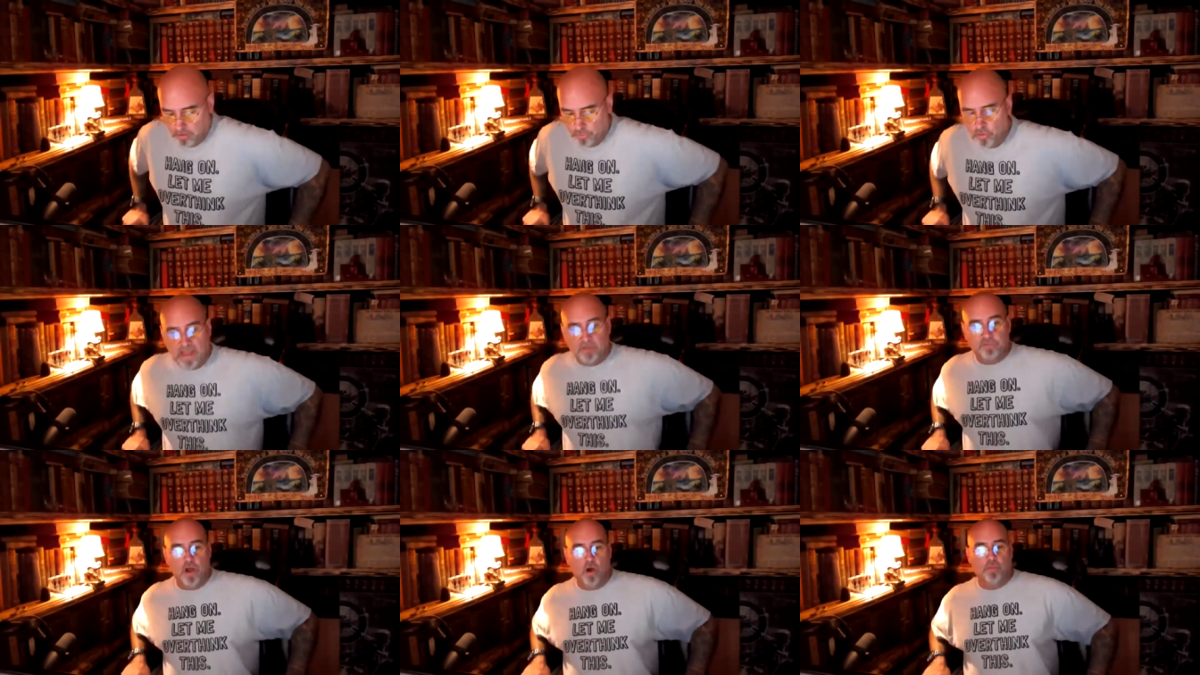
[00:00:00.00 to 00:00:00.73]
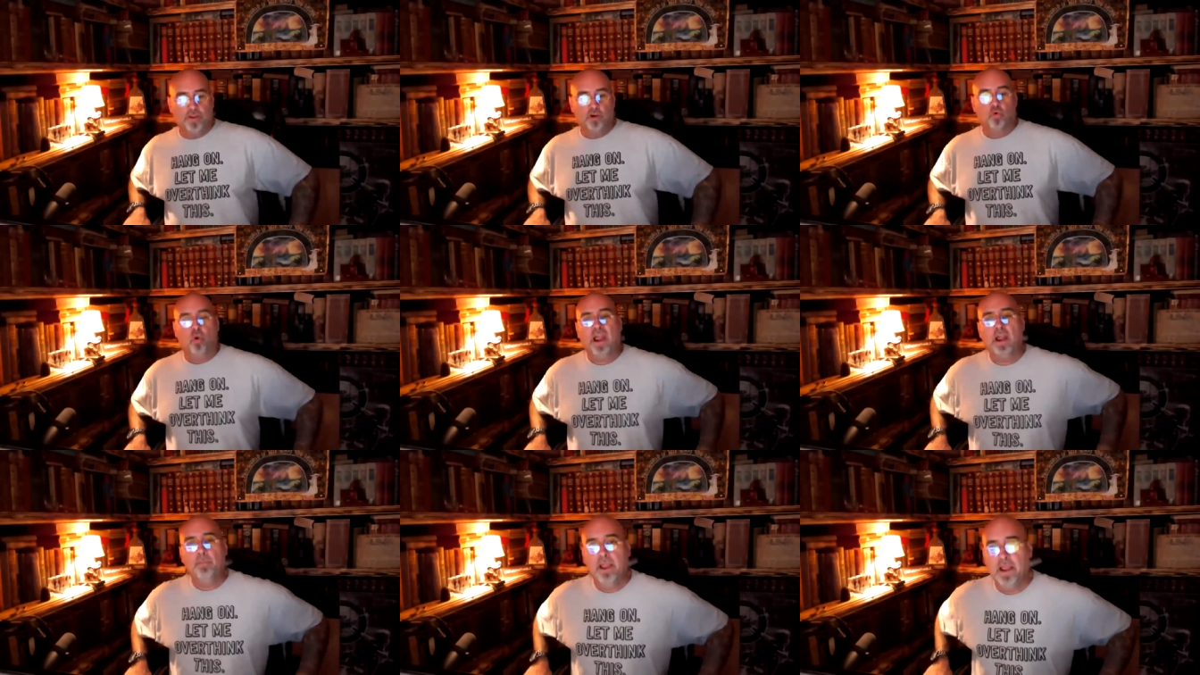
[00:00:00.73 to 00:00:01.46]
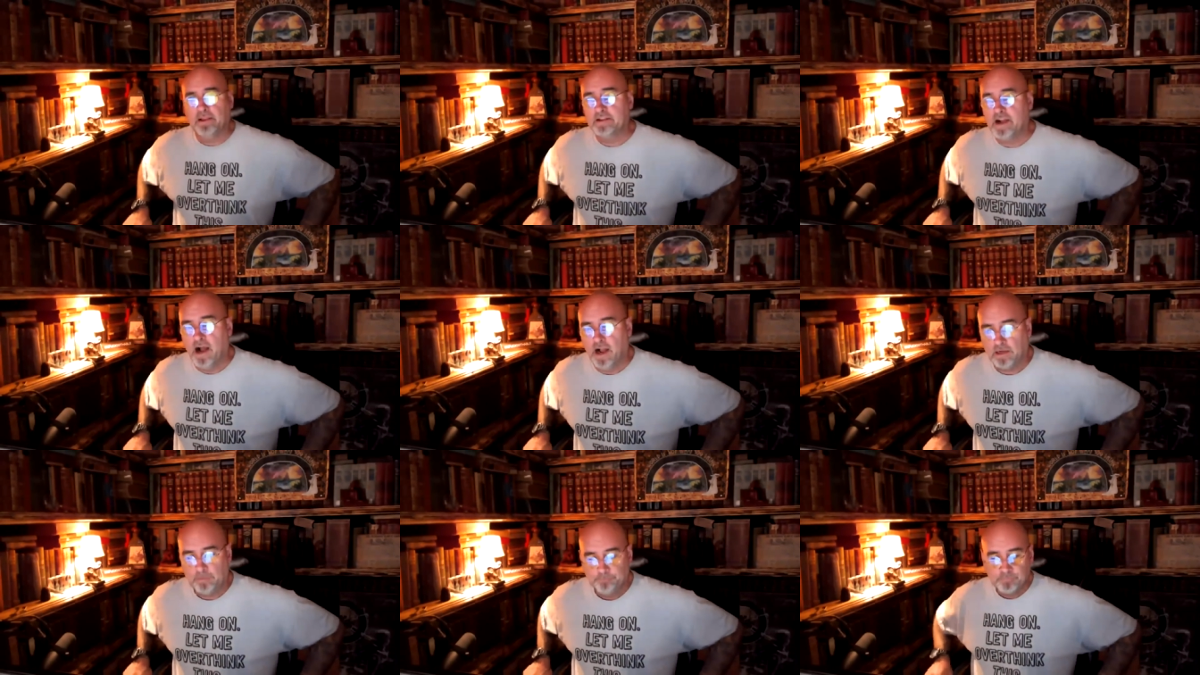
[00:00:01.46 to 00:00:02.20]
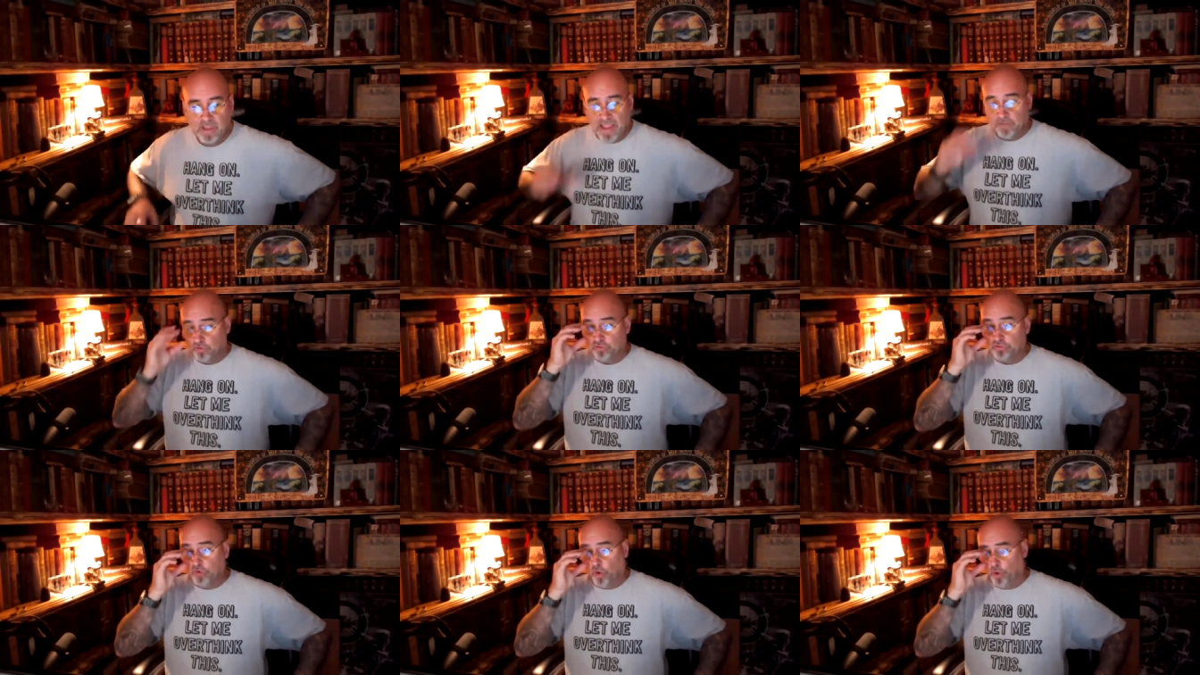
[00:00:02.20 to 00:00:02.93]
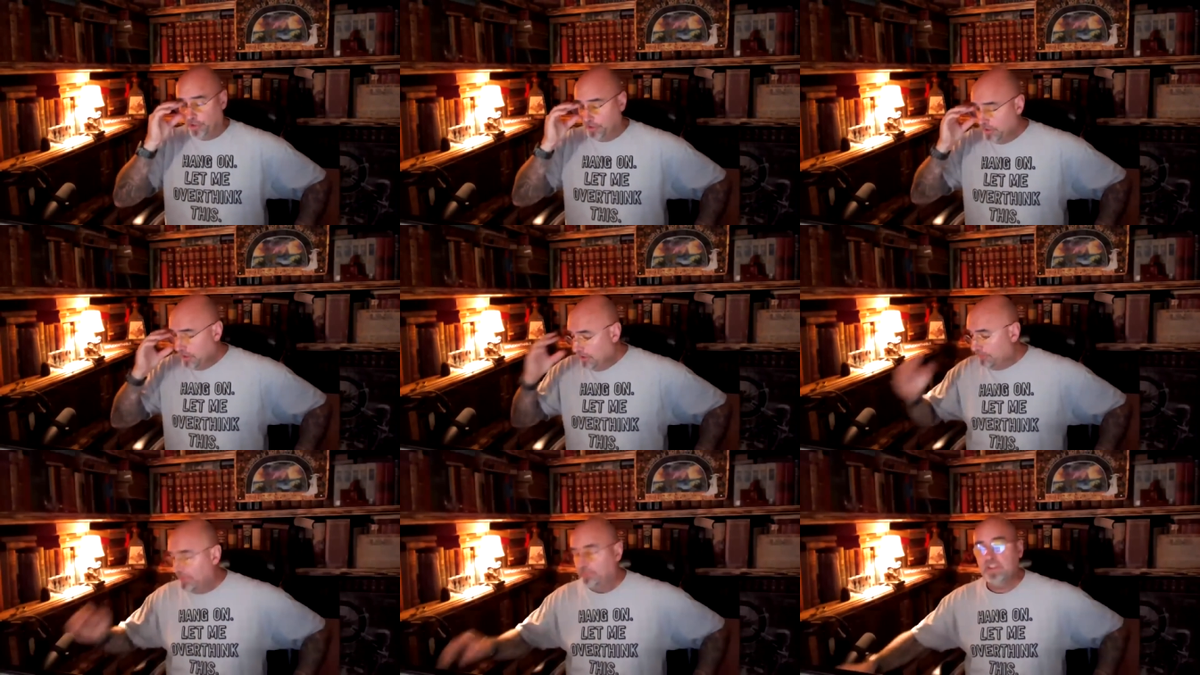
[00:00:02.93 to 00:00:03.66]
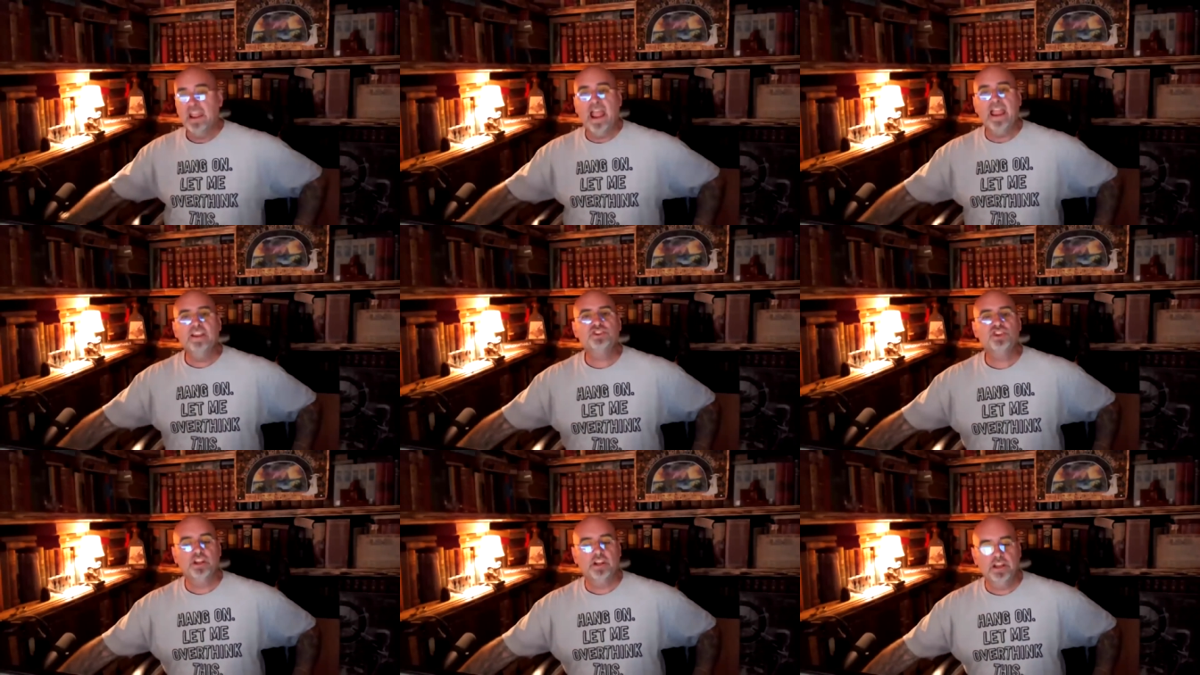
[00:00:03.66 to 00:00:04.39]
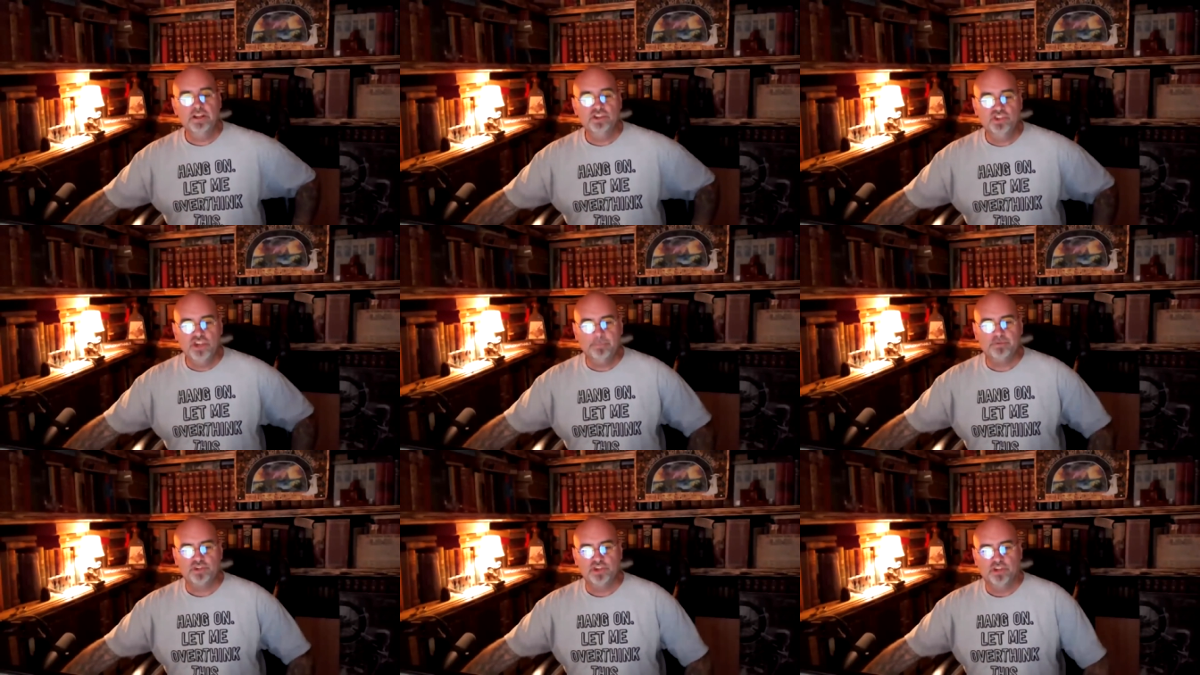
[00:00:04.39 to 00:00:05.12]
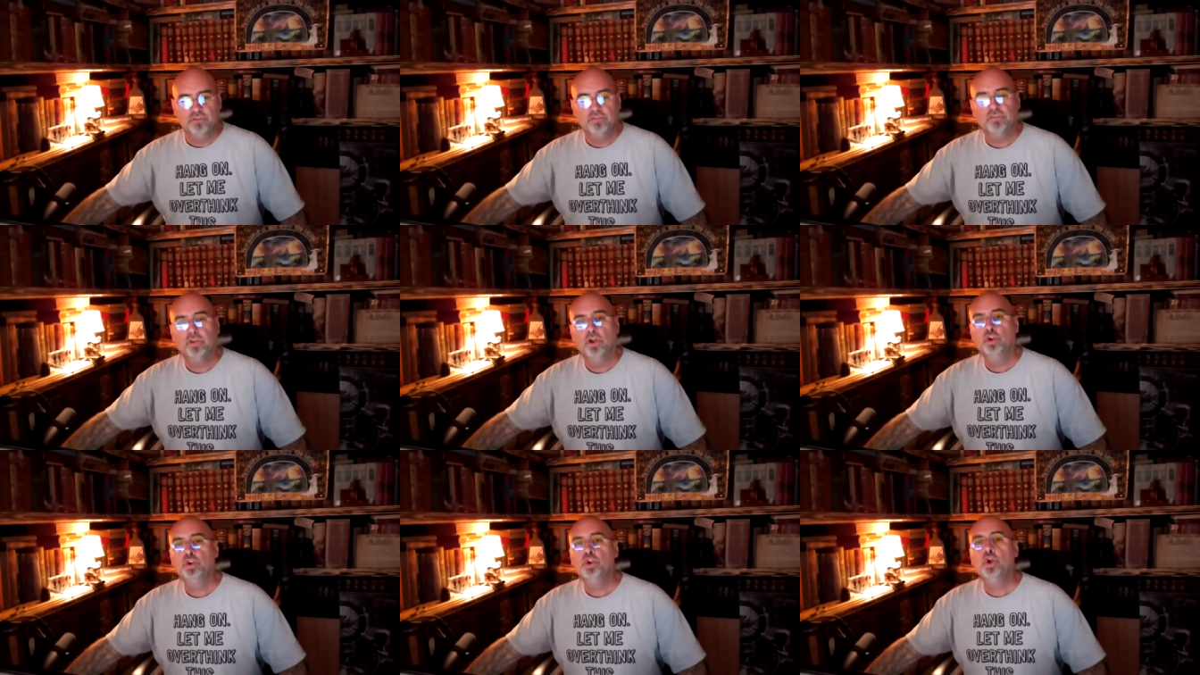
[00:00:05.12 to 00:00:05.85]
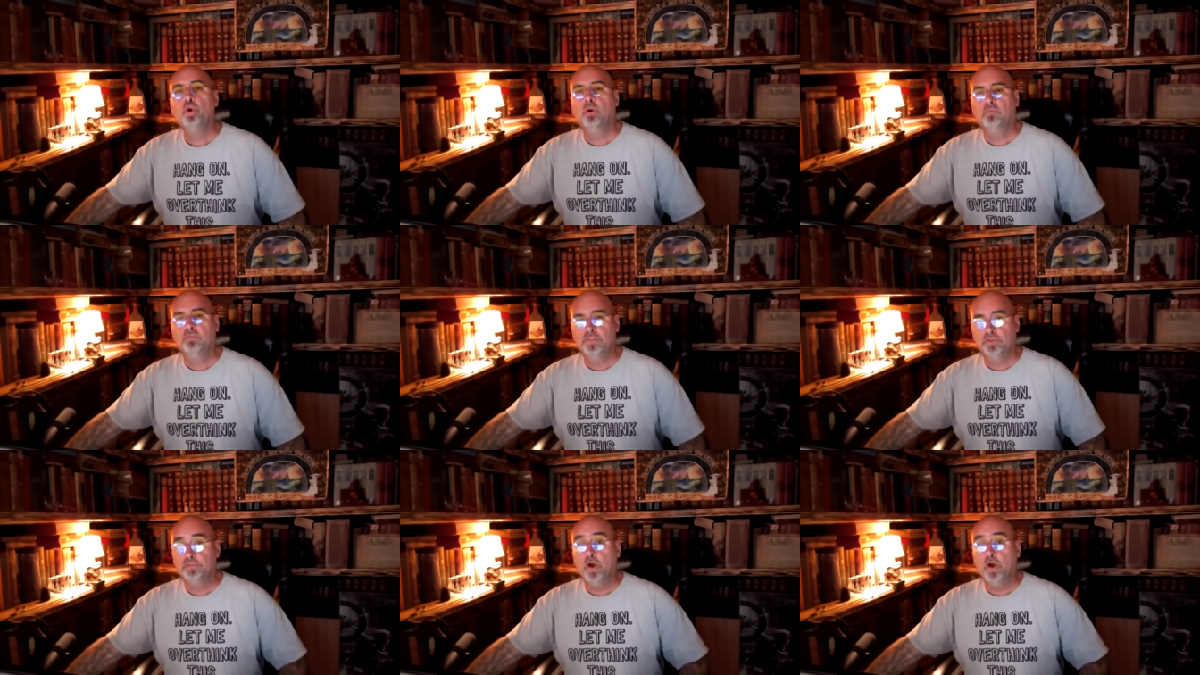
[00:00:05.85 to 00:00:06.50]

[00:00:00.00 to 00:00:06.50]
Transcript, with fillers: you guys know that Graham Hancock has asserted that the ancient Egyptians knew of the